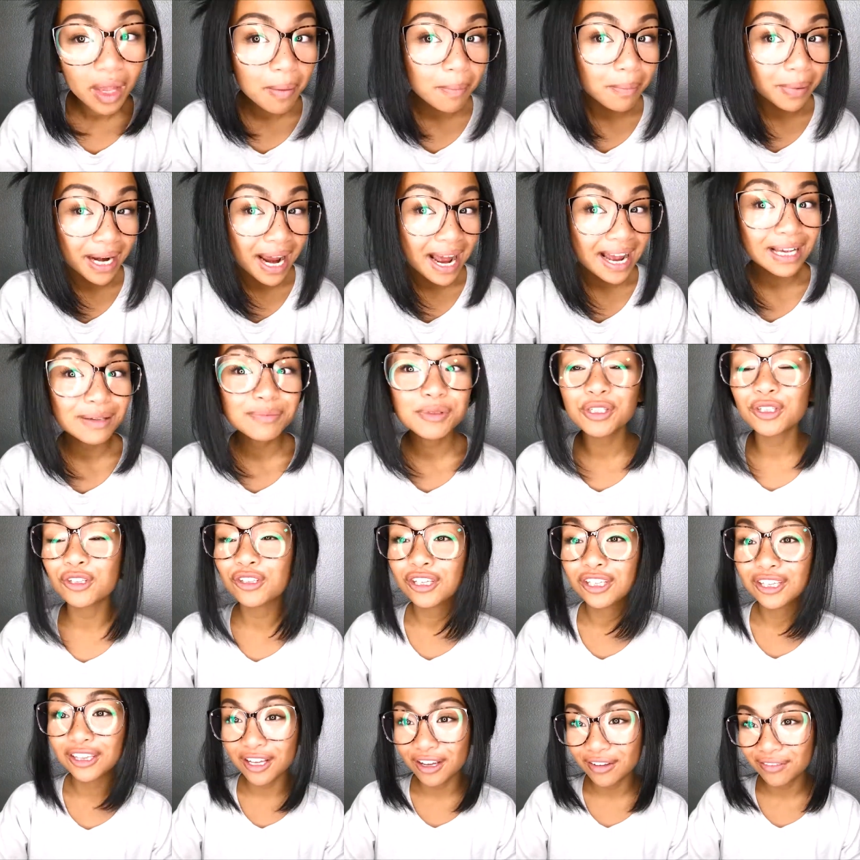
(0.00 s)
But I
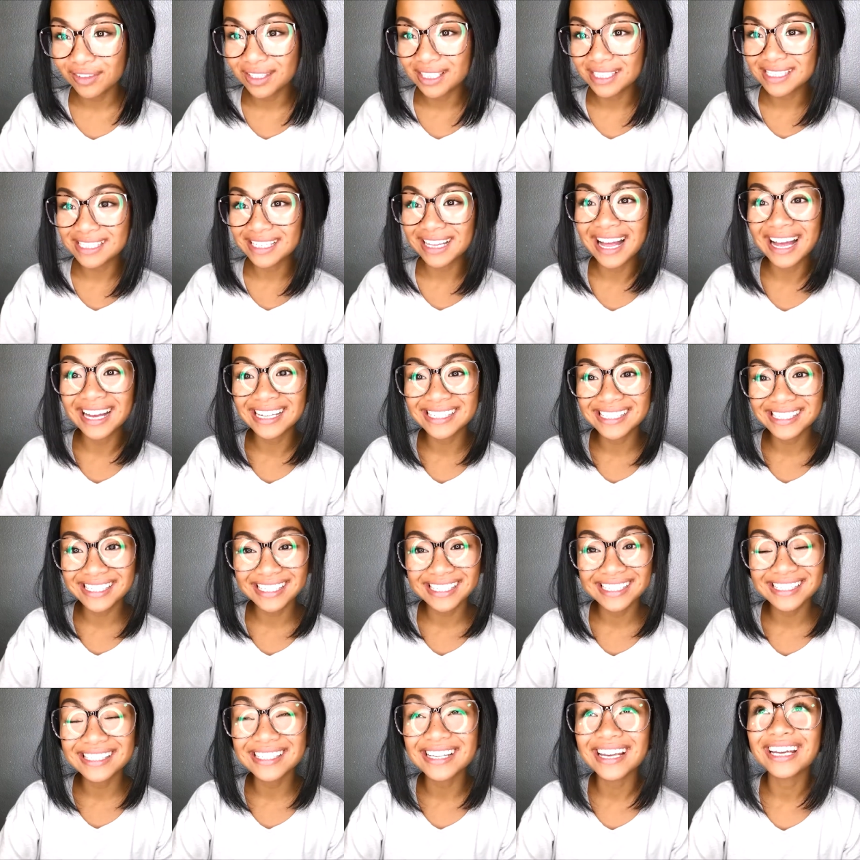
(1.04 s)
absolutely love these
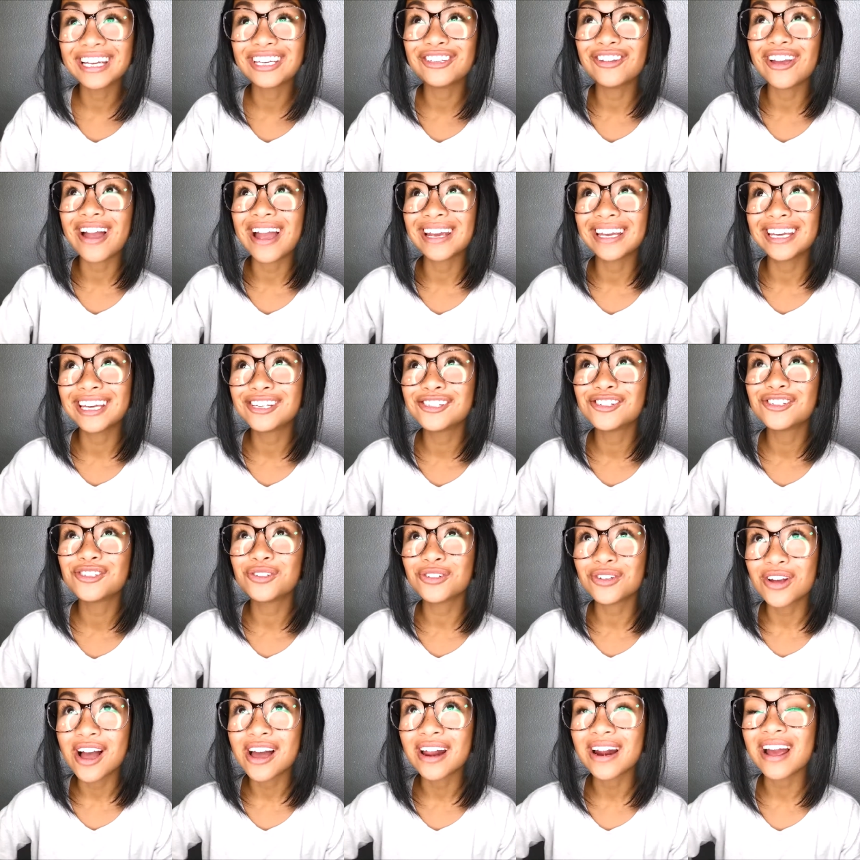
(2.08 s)
glasses. Like, I kid you
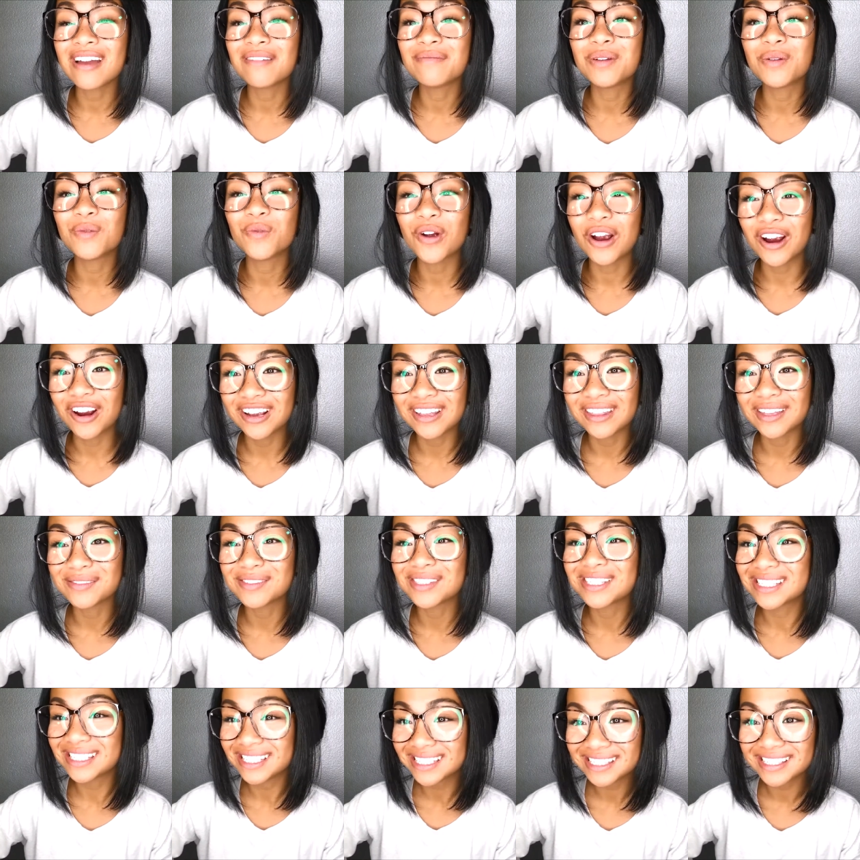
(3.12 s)
not, I've been wearing
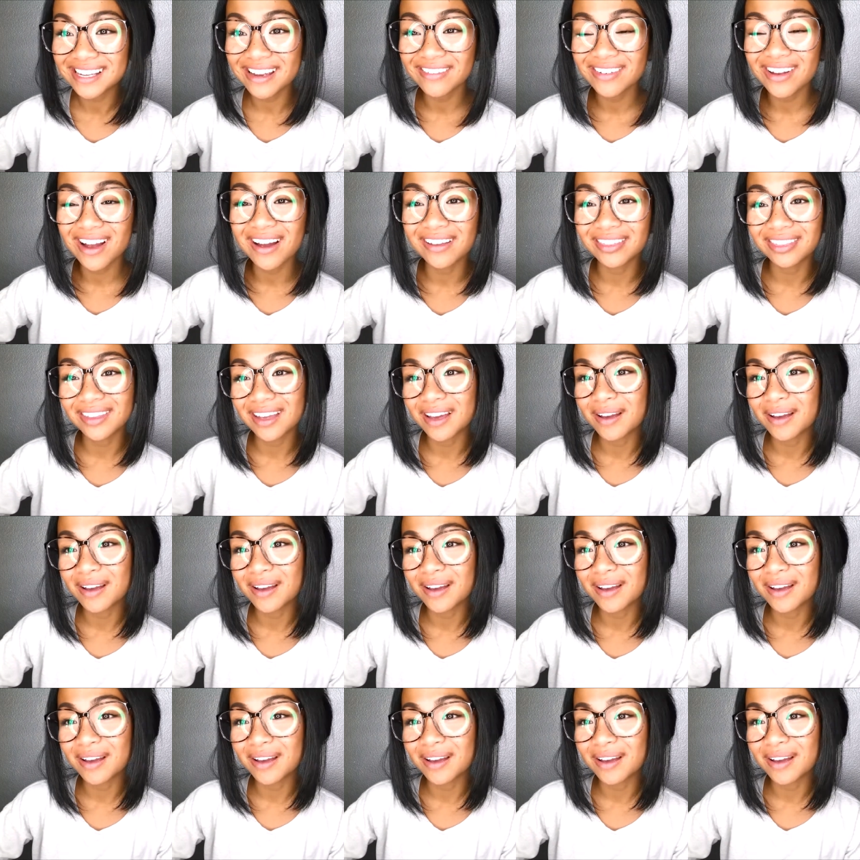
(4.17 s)
them since I got